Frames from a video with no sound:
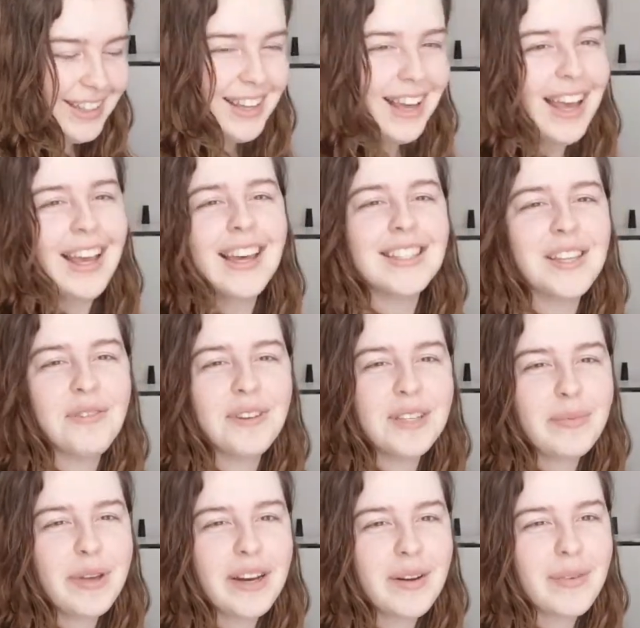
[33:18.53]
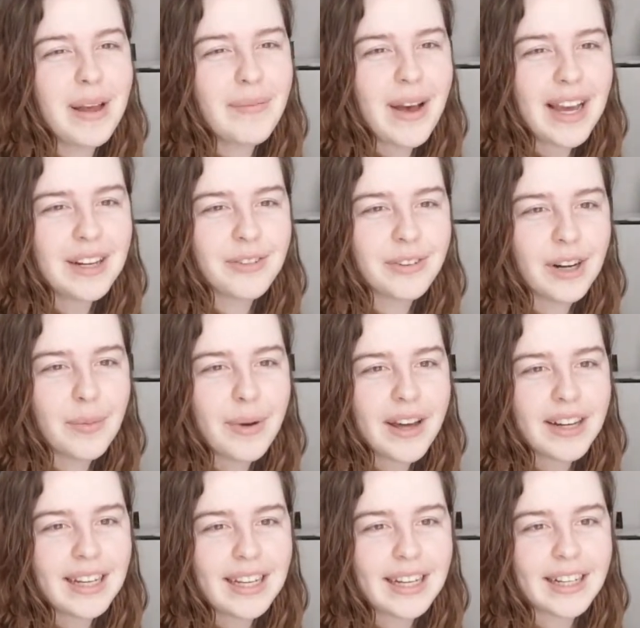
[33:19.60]
I guess if it's been on my mind for about
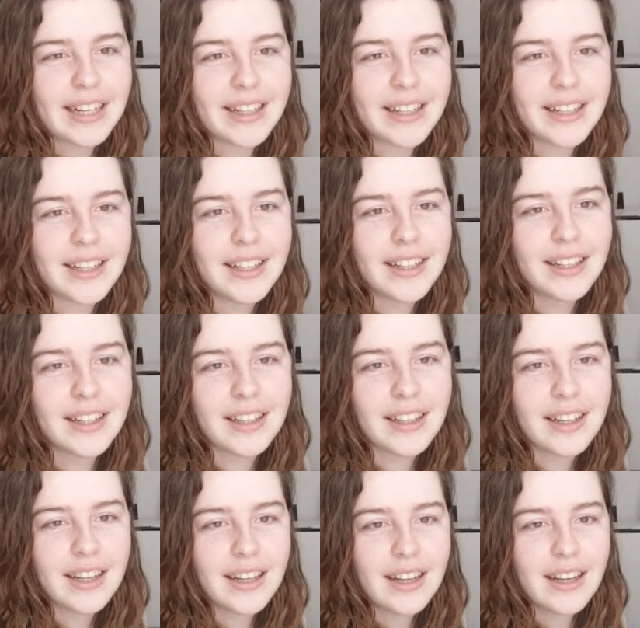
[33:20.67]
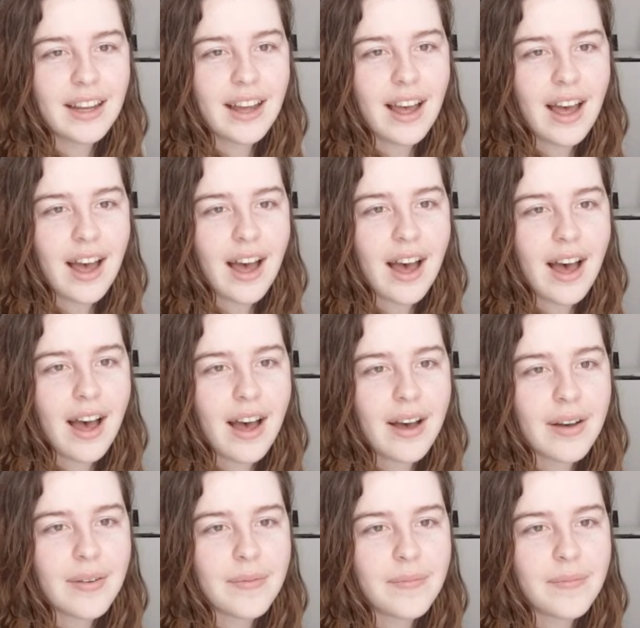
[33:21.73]
a year, yeah.